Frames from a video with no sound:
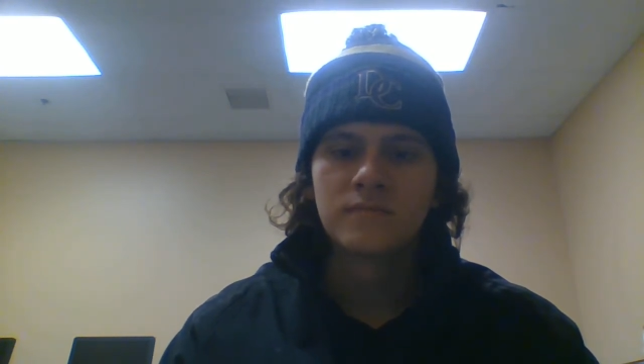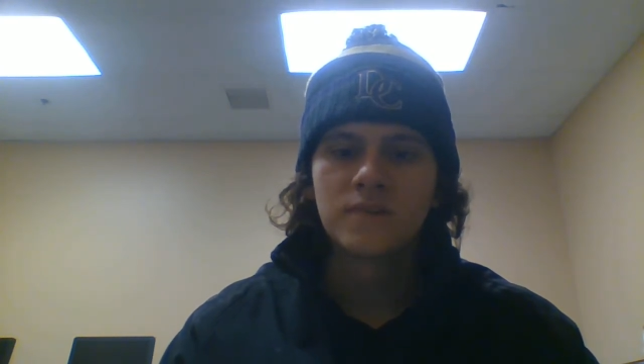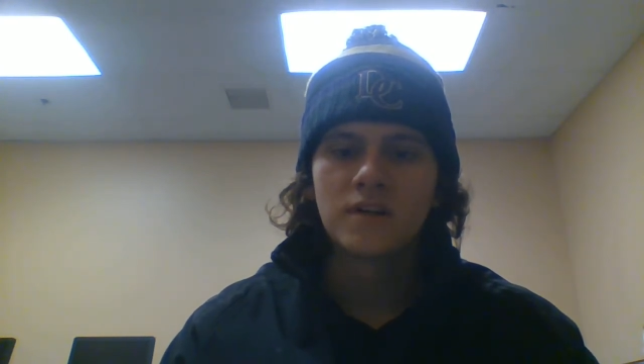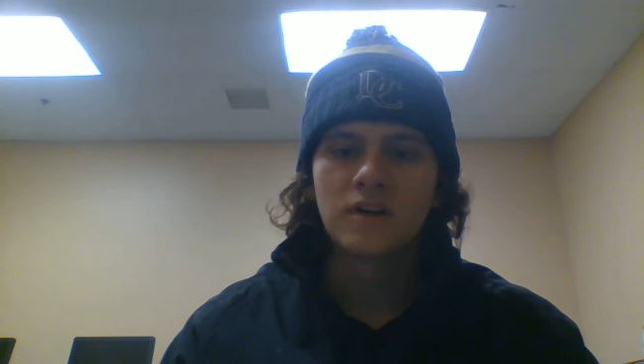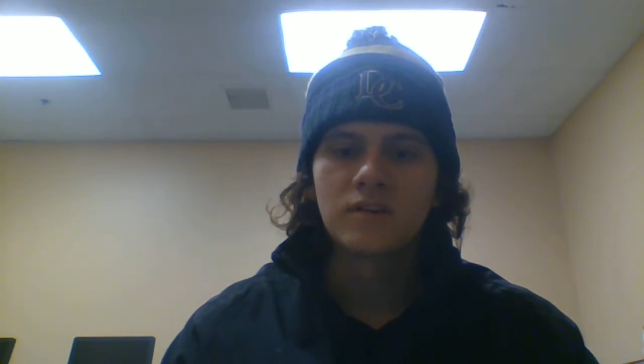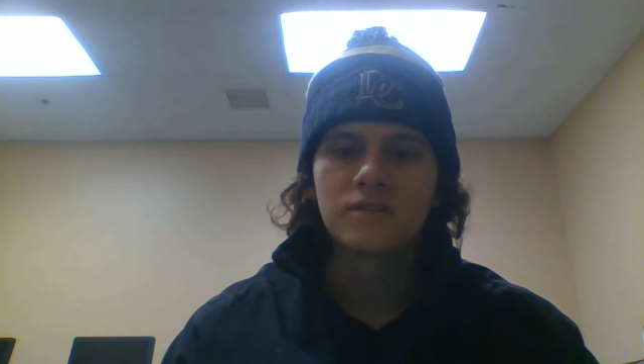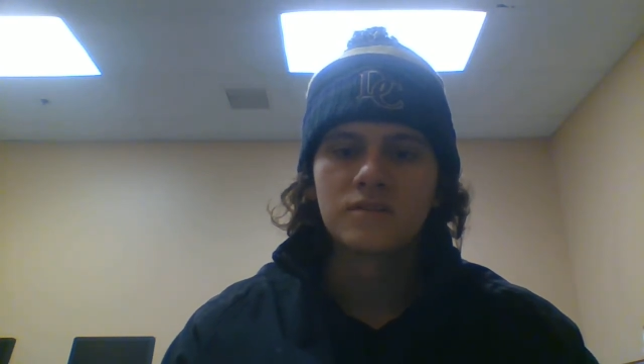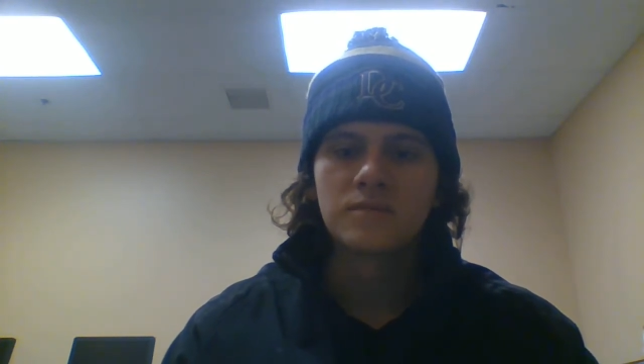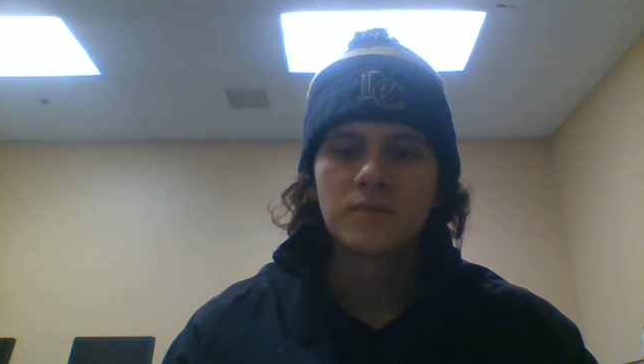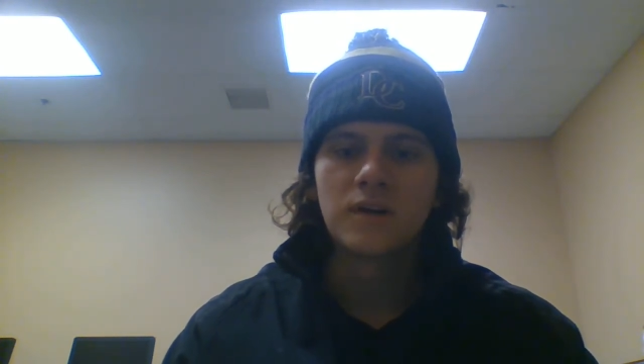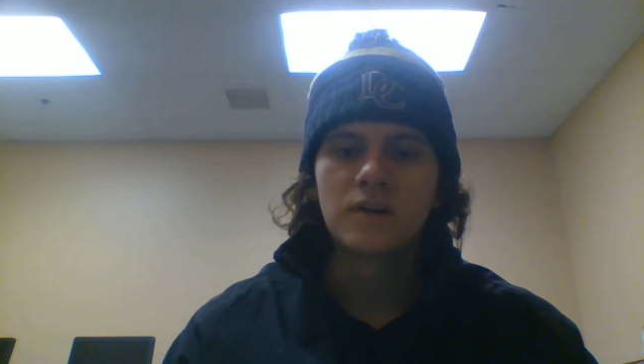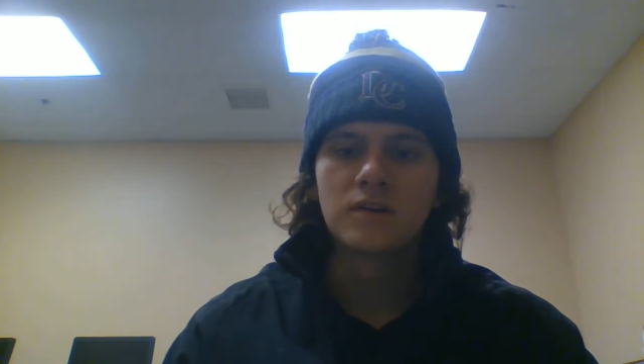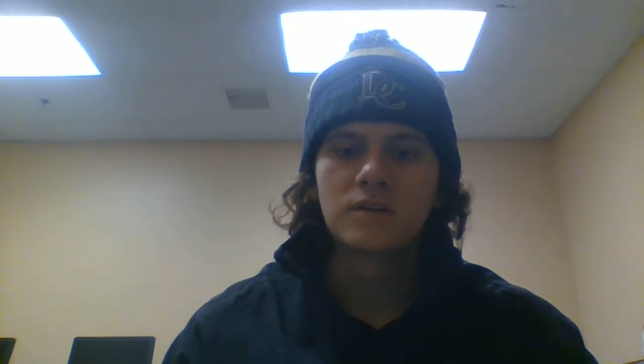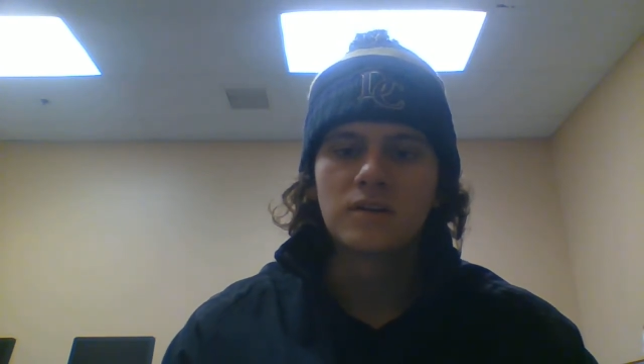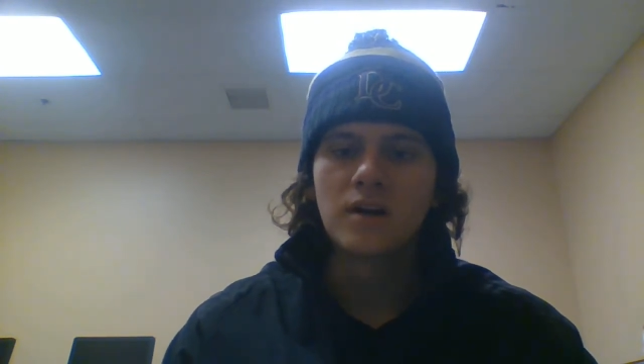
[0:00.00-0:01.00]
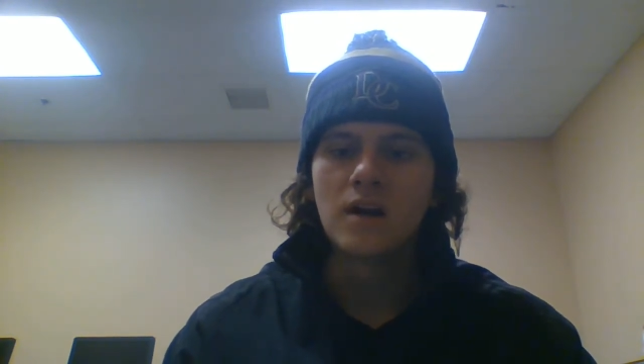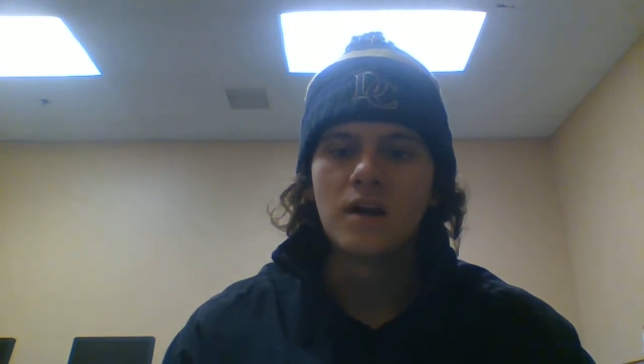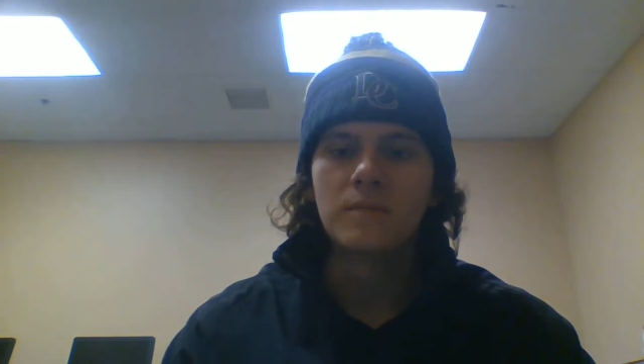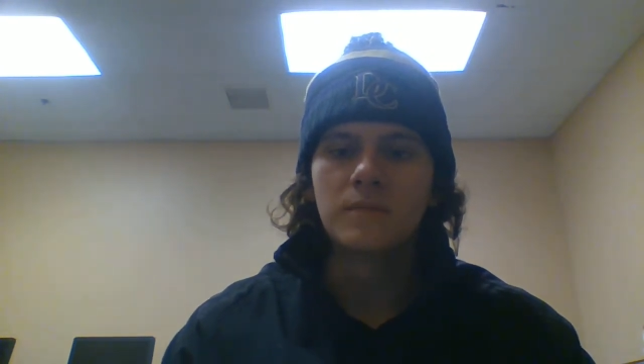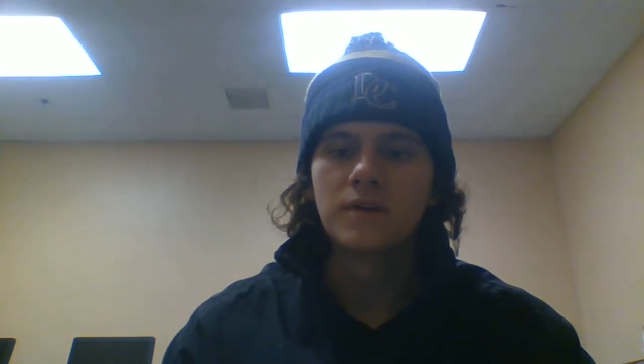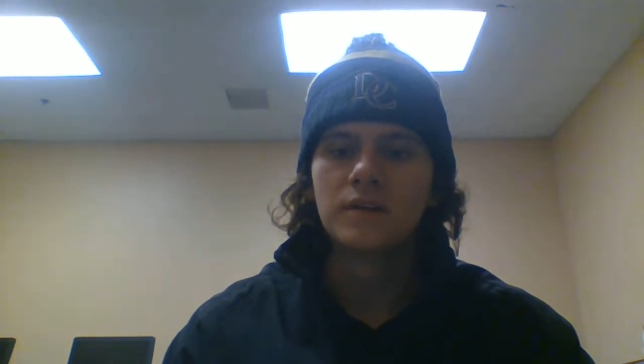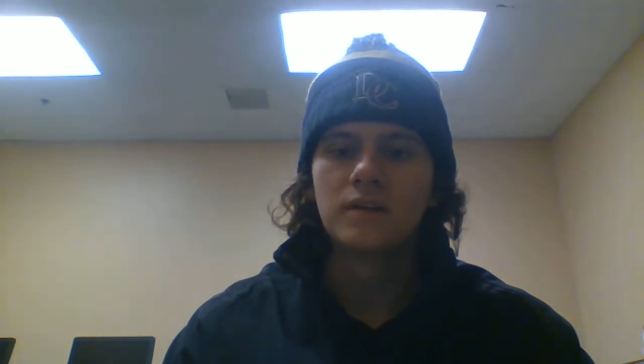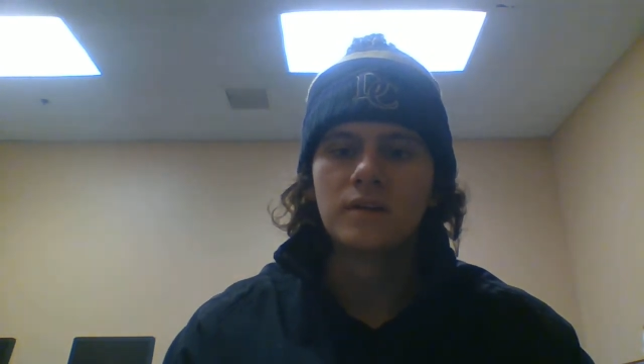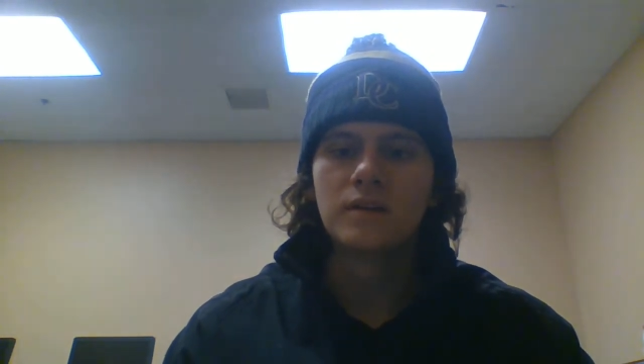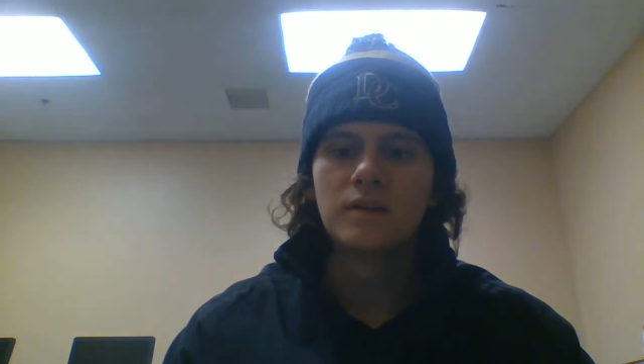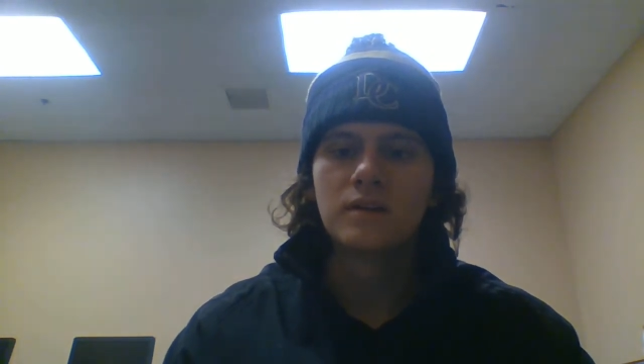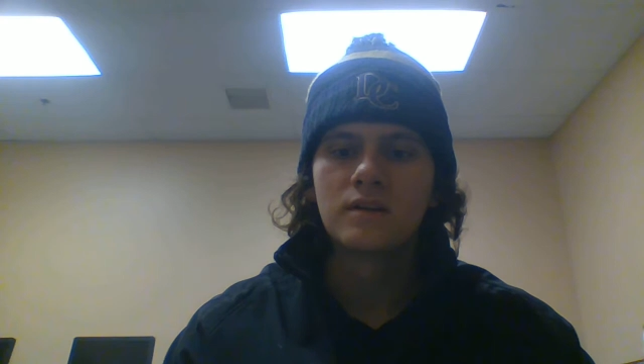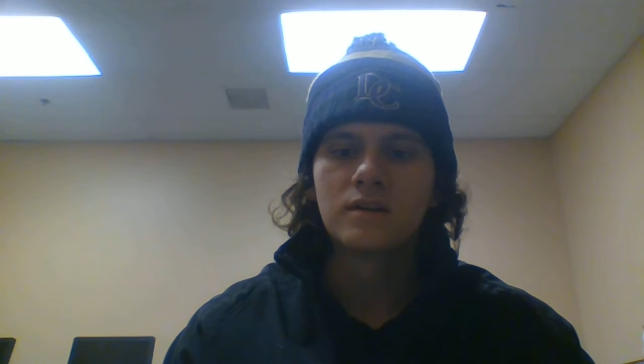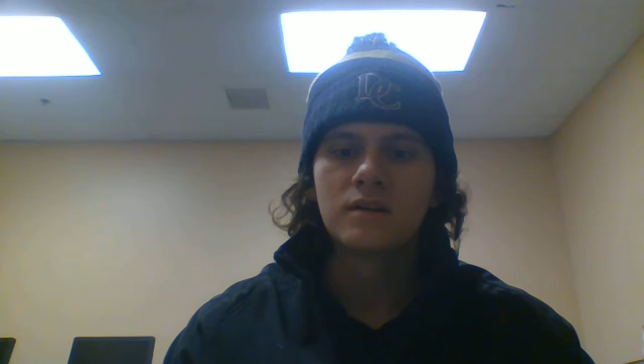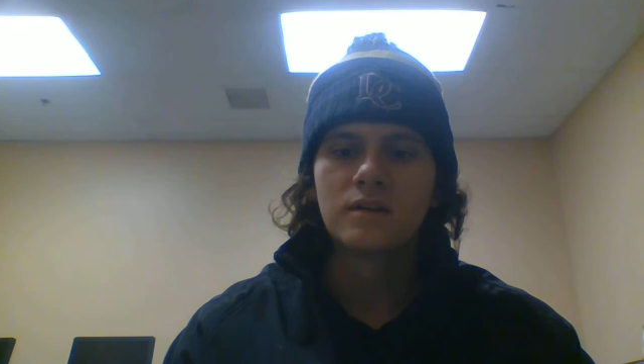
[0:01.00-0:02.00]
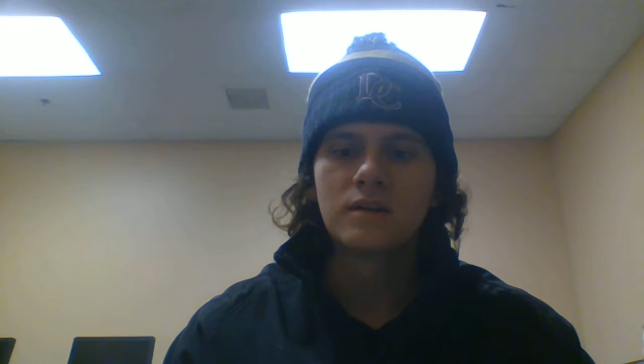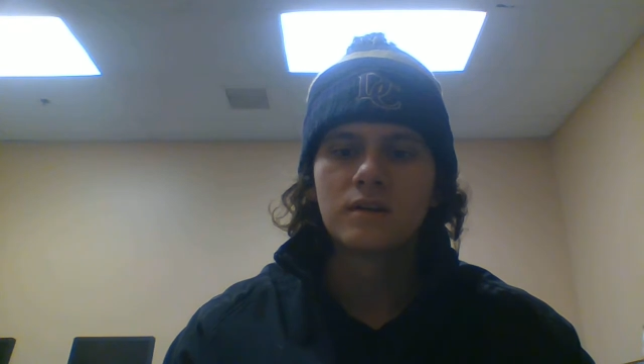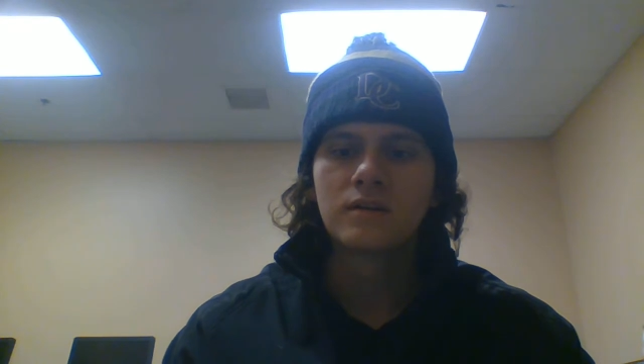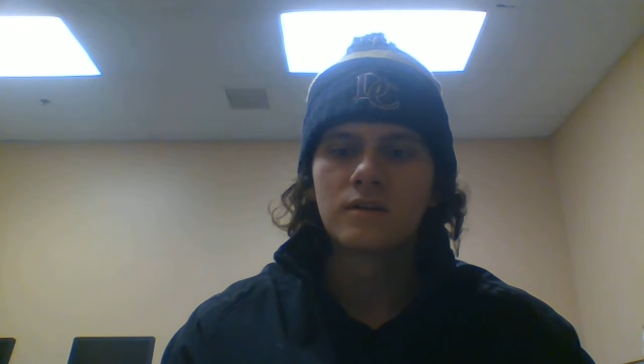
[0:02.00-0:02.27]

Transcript: talks about crime and the